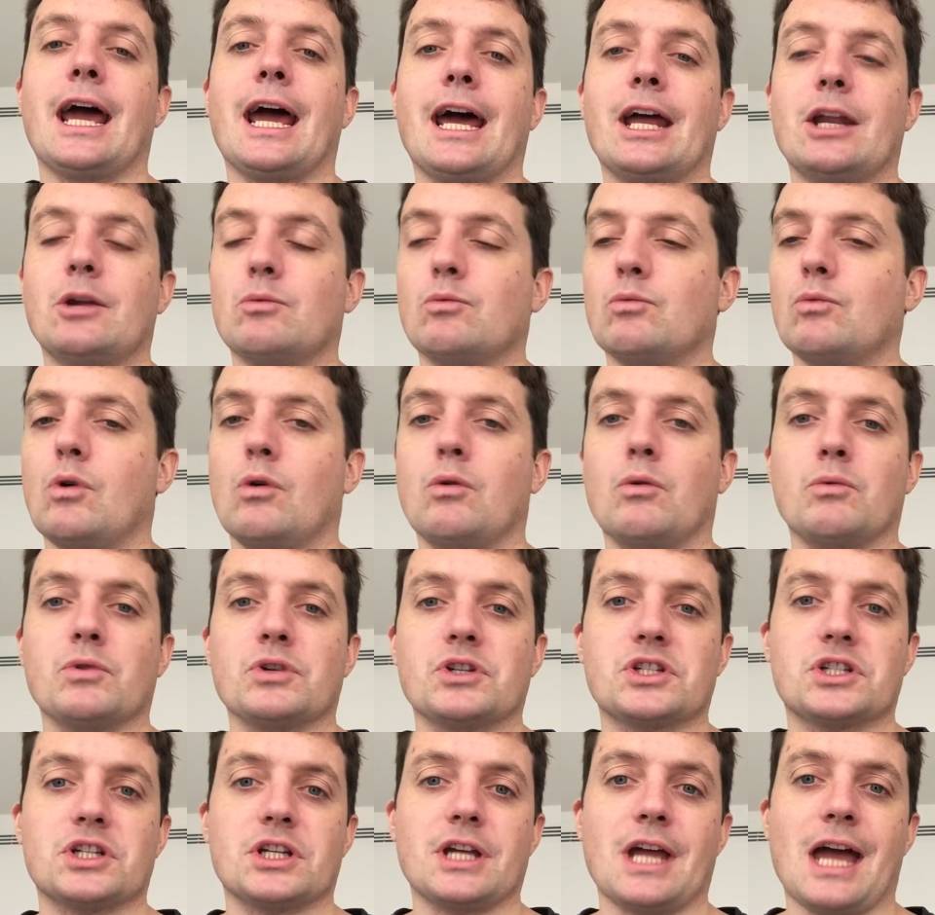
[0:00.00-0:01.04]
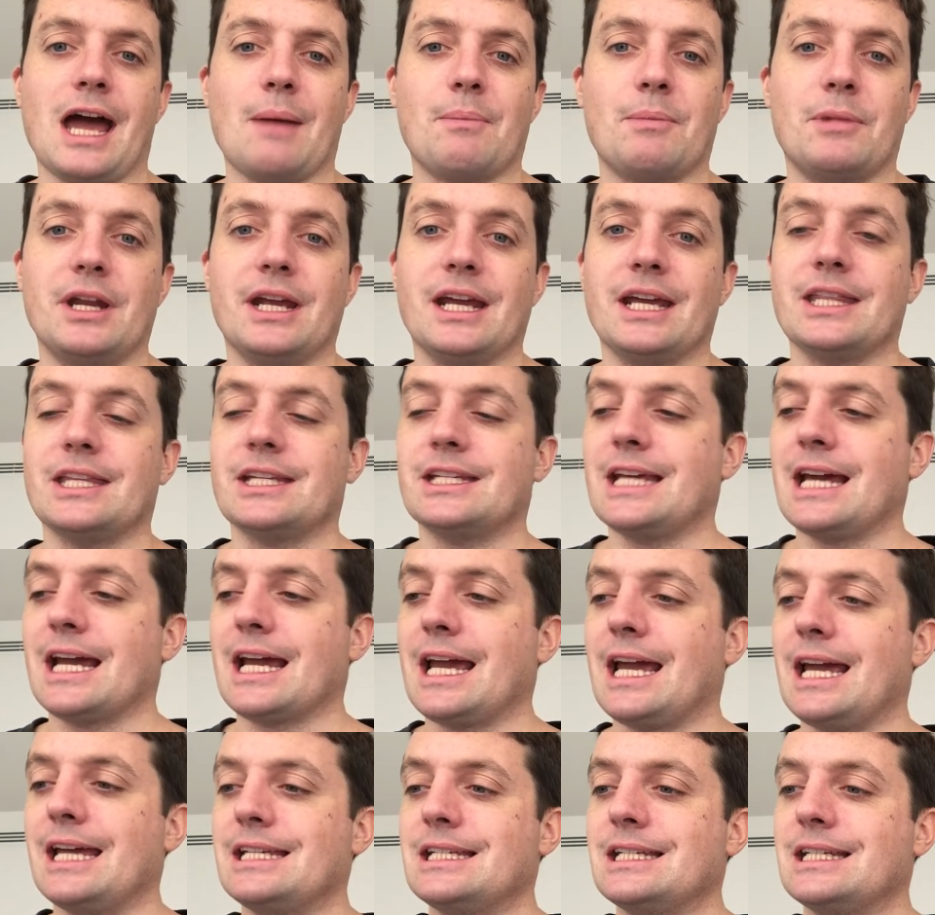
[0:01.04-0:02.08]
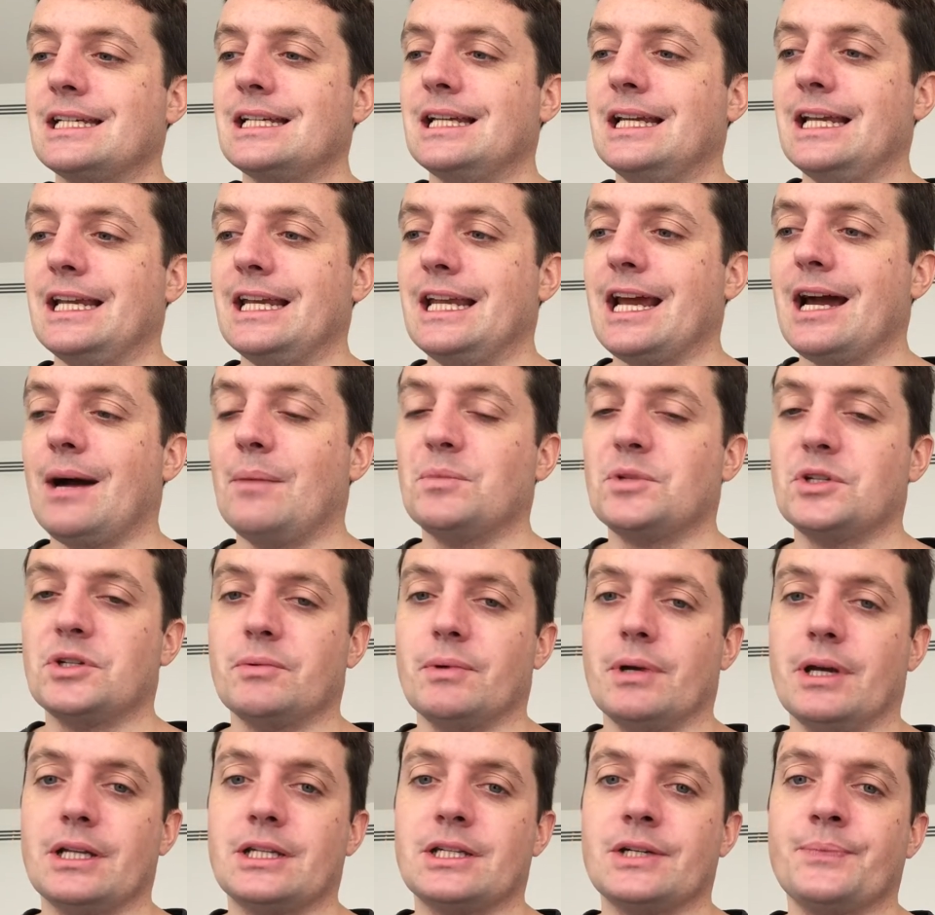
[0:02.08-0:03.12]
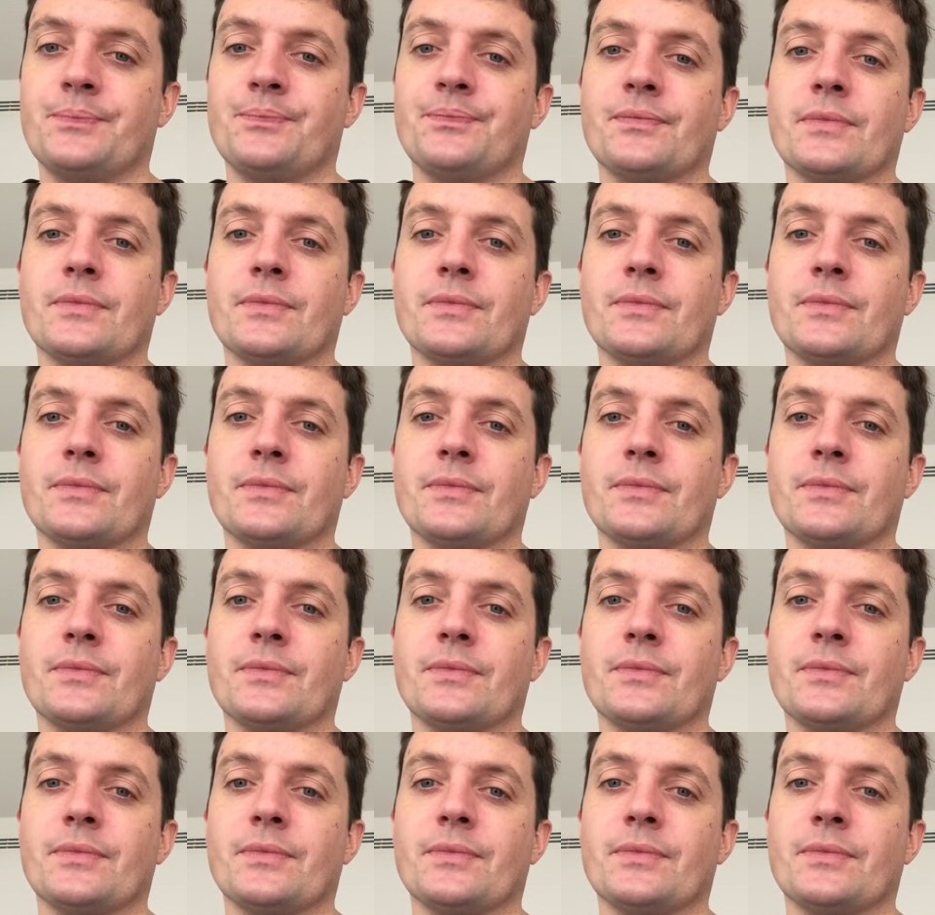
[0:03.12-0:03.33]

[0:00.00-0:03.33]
and what was happening in the decade leading up to it.